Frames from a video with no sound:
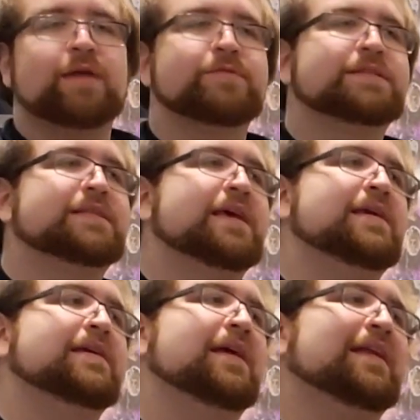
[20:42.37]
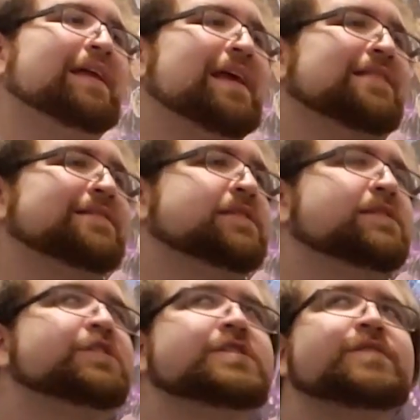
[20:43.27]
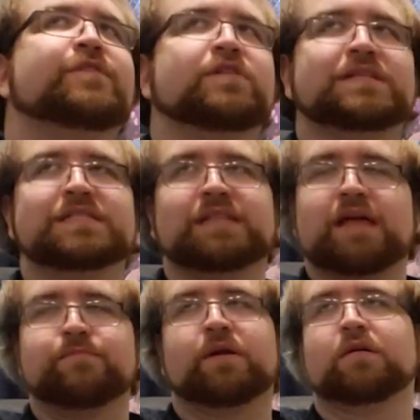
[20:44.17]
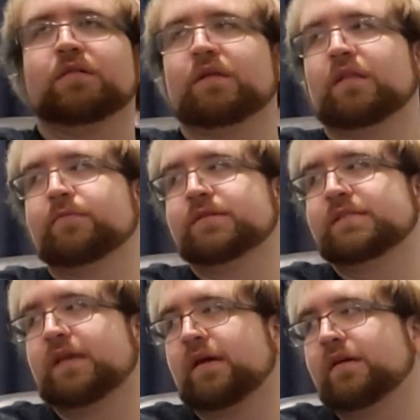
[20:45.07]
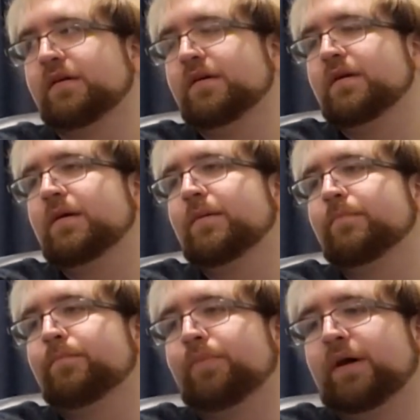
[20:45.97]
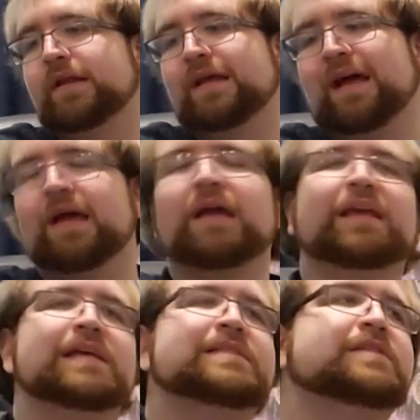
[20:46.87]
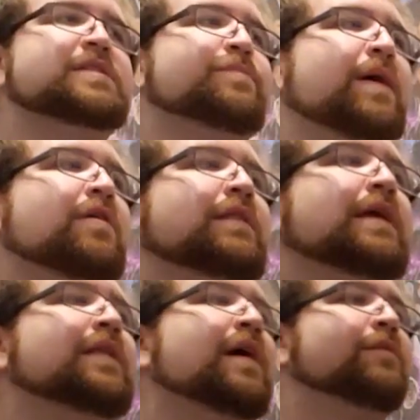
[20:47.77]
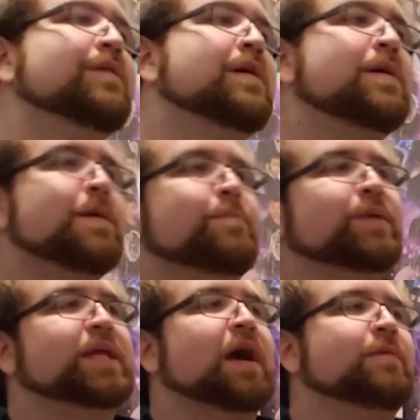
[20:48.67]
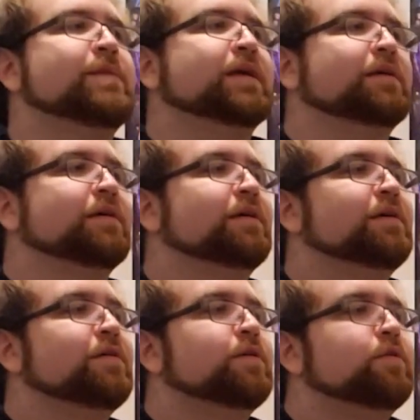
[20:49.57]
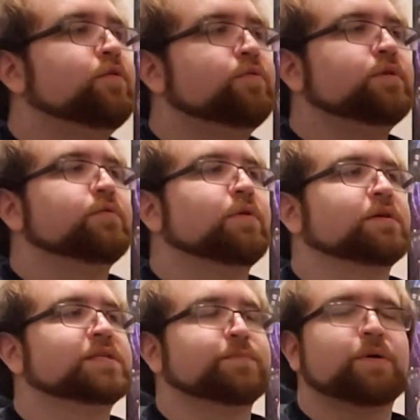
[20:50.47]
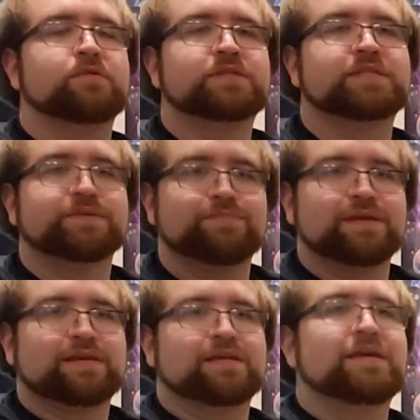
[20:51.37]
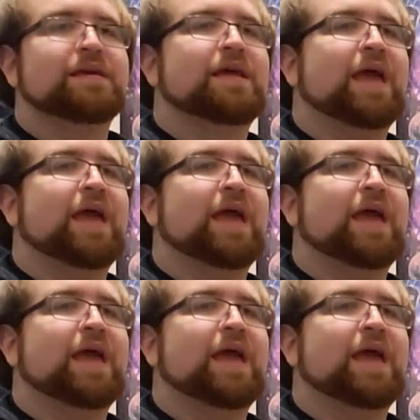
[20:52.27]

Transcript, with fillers: I would say, and again, this is just a very slight parallel, I would say. But I guess it's the parallel of becoming who you are supposed to be.